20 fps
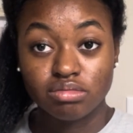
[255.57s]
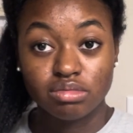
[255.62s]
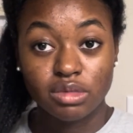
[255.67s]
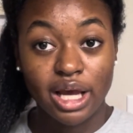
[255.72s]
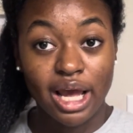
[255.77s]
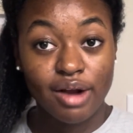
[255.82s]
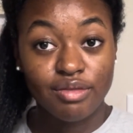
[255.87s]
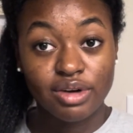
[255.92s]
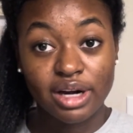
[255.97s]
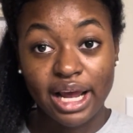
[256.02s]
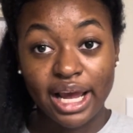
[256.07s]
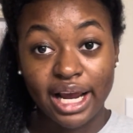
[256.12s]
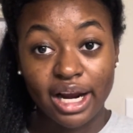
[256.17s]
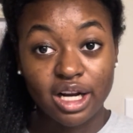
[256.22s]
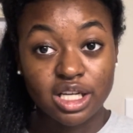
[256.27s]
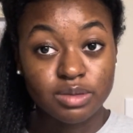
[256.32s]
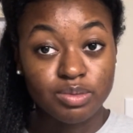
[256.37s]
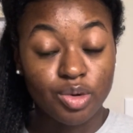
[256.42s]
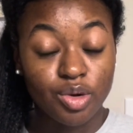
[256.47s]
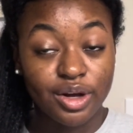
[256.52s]
every hair
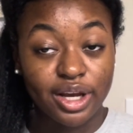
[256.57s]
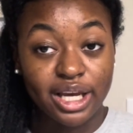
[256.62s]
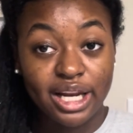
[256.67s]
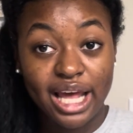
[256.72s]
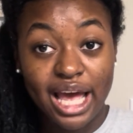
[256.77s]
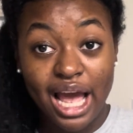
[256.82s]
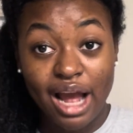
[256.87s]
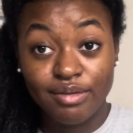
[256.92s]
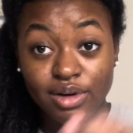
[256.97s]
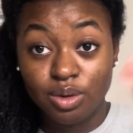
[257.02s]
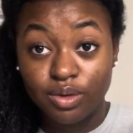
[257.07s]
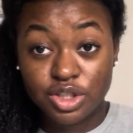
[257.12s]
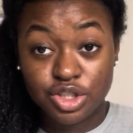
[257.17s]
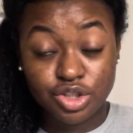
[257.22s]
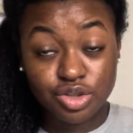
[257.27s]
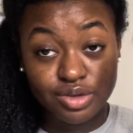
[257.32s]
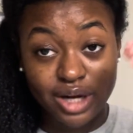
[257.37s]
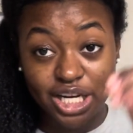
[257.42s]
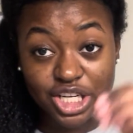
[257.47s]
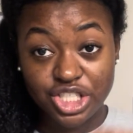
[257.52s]
is pulling in every which
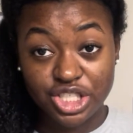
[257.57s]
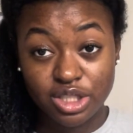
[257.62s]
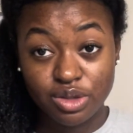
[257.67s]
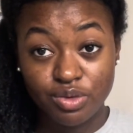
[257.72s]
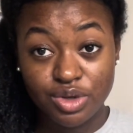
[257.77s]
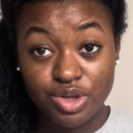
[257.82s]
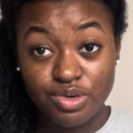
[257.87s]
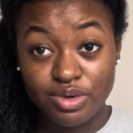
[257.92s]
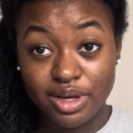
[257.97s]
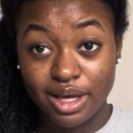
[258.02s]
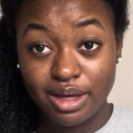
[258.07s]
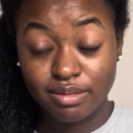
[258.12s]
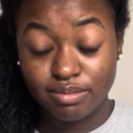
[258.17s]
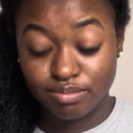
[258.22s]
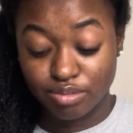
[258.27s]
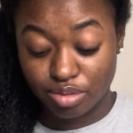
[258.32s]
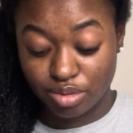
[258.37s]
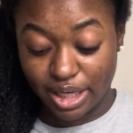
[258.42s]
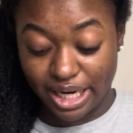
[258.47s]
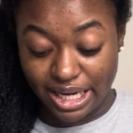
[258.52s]
direction when you get
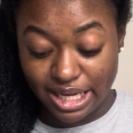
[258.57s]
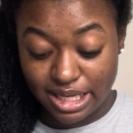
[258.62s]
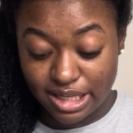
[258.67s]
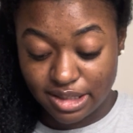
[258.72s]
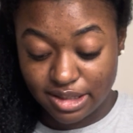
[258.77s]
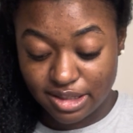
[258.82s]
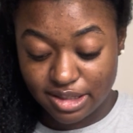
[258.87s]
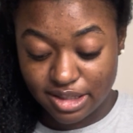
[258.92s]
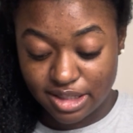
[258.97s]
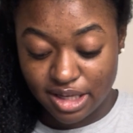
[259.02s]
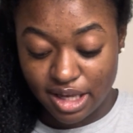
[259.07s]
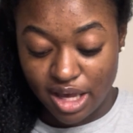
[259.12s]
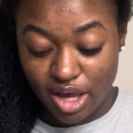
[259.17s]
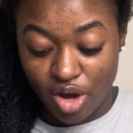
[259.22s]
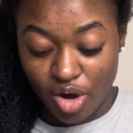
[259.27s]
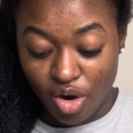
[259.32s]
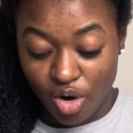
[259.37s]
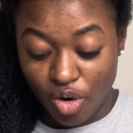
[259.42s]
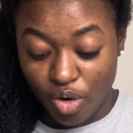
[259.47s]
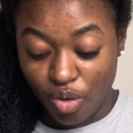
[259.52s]
braids,
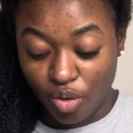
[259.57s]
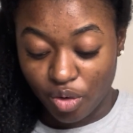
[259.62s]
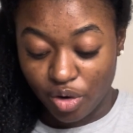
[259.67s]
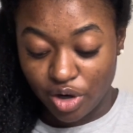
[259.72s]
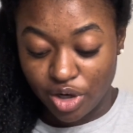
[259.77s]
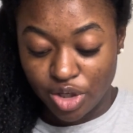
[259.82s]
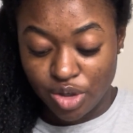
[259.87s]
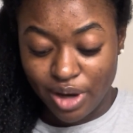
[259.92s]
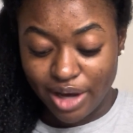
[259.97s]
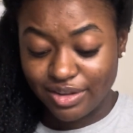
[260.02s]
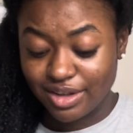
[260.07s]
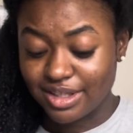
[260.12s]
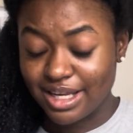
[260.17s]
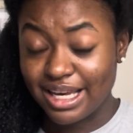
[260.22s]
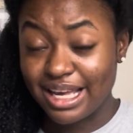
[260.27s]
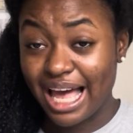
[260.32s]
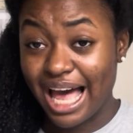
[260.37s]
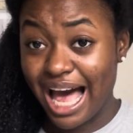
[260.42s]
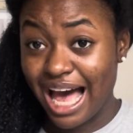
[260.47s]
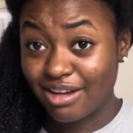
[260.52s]
or you have to
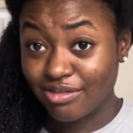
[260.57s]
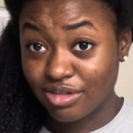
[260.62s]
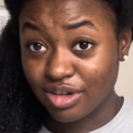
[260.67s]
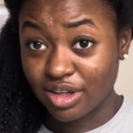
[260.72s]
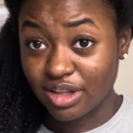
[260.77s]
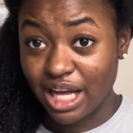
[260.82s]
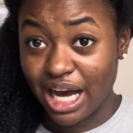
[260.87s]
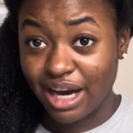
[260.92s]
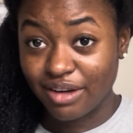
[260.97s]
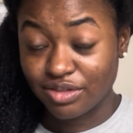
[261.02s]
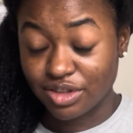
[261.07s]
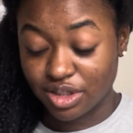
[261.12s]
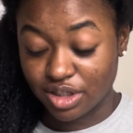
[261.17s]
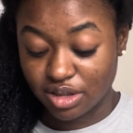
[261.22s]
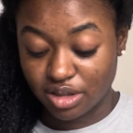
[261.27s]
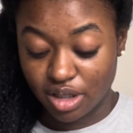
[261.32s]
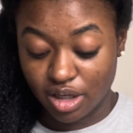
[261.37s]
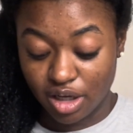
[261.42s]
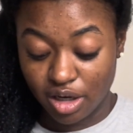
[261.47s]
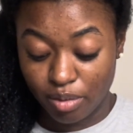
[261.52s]
take Advil after
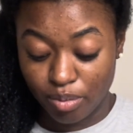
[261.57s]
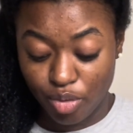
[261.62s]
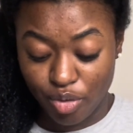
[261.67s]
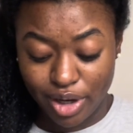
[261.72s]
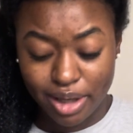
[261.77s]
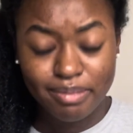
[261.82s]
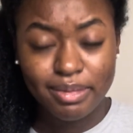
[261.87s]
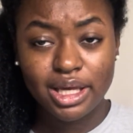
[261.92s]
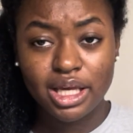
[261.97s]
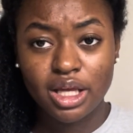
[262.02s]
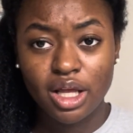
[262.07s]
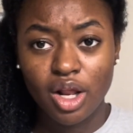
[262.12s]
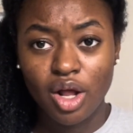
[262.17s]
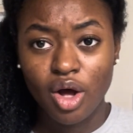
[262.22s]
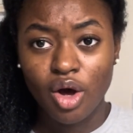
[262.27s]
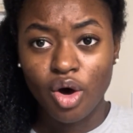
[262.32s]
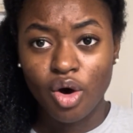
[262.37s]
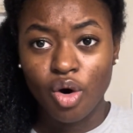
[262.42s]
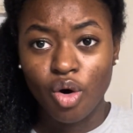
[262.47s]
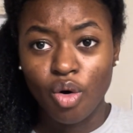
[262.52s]
an appointment,
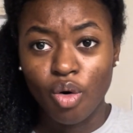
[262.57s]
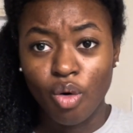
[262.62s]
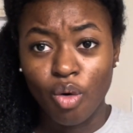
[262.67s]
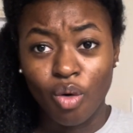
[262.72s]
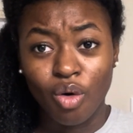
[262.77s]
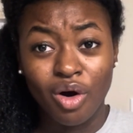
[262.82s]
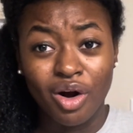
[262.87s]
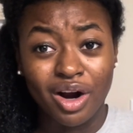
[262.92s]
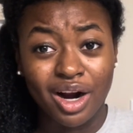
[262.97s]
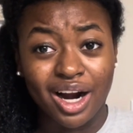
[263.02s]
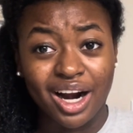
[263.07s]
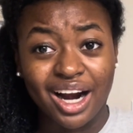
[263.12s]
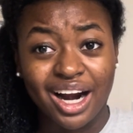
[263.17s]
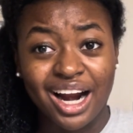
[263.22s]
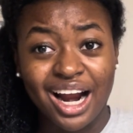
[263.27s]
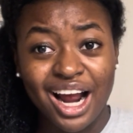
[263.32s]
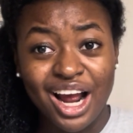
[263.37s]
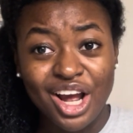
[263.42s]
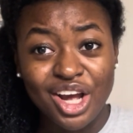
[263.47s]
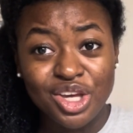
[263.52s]
or
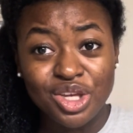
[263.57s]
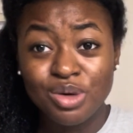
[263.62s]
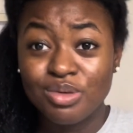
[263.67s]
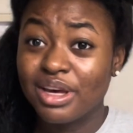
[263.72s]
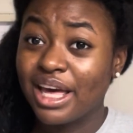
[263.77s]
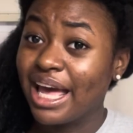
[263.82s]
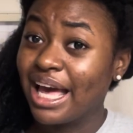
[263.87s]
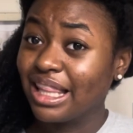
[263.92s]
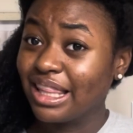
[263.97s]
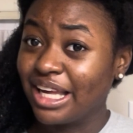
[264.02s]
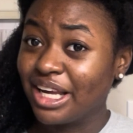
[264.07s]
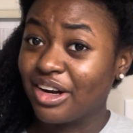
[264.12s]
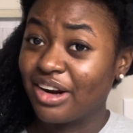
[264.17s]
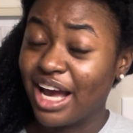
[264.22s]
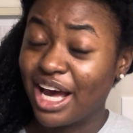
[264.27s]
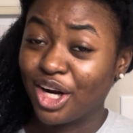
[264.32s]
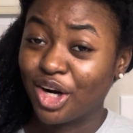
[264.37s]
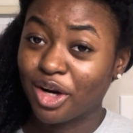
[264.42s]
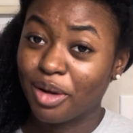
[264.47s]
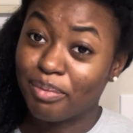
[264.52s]
you can't lay your
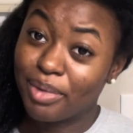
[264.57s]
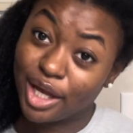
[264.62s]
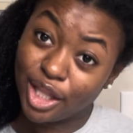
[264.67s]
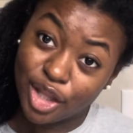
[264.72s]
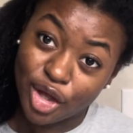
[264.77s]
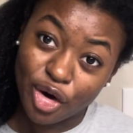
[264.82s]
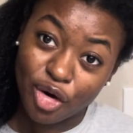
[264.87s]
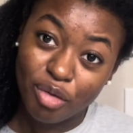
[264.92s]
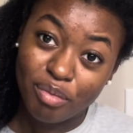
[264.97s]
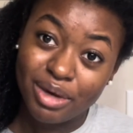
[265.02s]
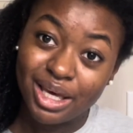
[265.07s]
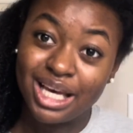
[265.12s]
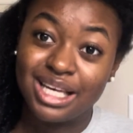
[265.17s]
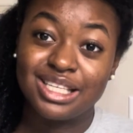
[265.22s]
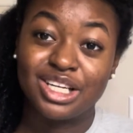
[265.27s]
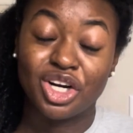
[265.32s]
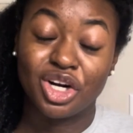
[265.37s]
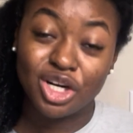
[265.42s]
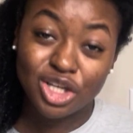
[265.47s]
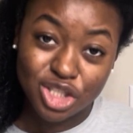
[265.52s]
head on a pillow because
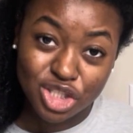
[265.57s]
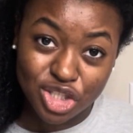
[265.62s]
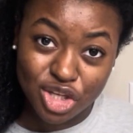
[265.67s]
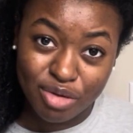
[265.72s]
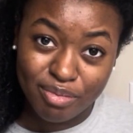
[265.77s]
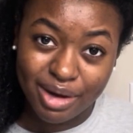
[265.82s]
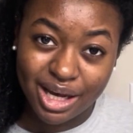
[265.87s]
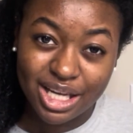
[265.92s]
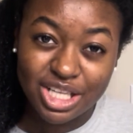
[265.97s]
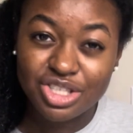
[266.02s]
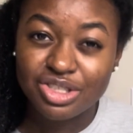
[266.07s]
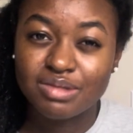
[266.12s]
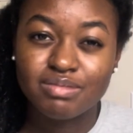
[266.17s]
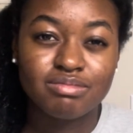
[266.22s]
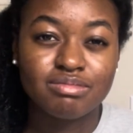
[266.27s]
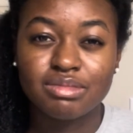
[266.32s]
it hurts so much,